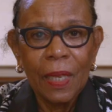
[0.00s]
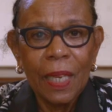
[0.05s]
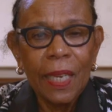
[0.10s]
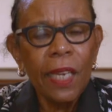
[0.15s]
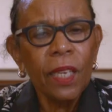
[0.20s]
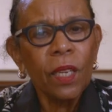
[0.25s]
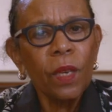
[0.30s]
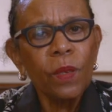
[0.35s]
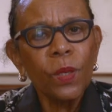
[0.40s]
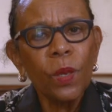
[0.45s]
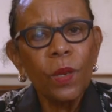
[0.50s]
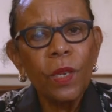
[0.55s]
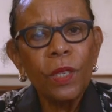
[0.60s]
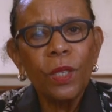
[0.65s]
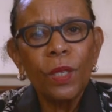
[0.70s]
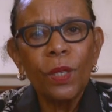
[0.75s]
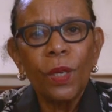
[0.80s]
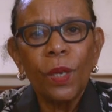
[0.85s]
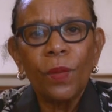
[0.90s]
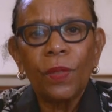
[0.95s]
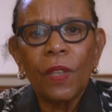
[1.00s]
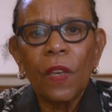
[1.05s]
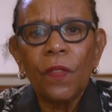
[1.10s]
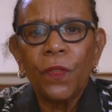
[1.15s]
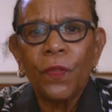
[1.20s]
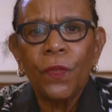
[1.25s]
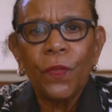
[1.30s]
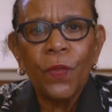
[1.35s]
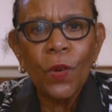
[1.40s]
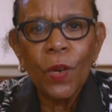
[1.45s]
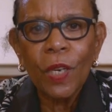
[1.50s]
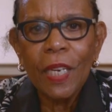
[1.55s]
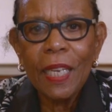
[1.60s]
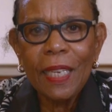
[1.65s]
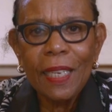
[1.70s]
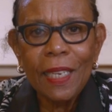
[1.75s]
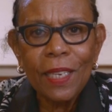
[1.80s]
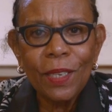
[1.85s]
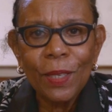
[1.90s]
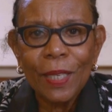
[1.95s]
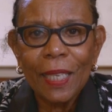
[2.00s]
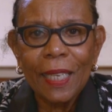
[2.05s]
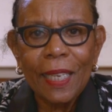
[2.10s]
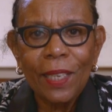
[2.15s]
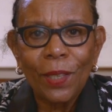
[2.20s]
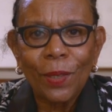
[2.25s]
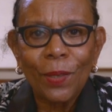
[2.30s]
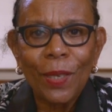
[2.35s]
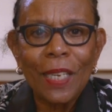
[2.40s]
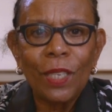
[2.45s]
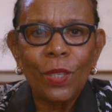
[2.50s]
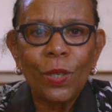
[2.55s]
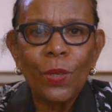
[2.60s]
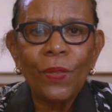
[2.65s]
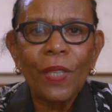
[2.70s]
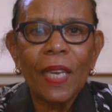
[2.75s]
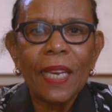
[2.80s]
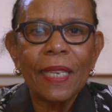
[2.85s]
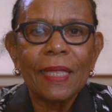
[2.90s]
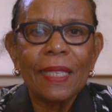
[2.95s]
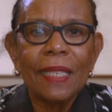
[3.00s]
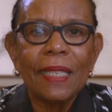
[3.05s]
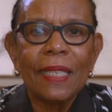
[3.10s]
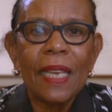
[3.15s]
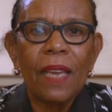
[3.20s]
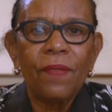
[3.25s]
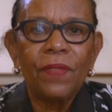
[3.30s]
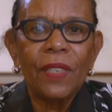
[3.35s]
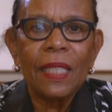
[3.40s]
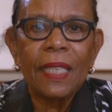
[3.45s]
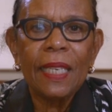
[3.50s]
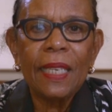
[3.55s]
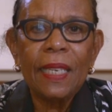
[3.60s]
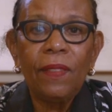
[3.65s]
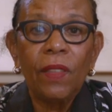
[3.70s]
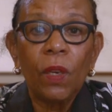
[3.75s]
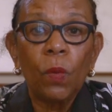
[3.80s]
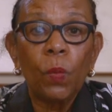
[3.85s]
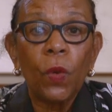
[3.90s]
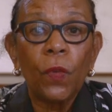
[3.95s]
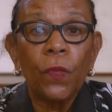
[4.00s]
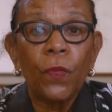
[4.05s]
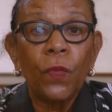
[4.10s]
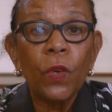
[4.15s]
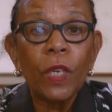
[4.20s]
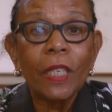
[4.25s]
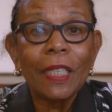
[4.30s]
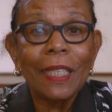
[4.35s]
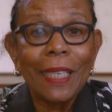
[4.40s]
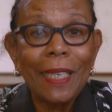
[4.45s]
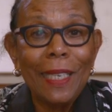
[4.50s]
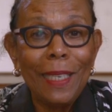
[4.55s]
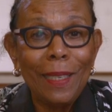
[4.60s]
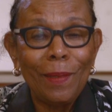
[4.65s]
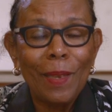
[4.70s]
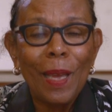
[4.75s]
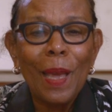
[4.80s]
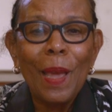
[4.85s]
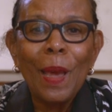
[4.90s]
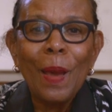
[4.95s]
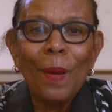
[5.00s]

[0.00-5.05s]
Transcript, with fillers: He goes on to note that 40 years later, in 2017, there were 14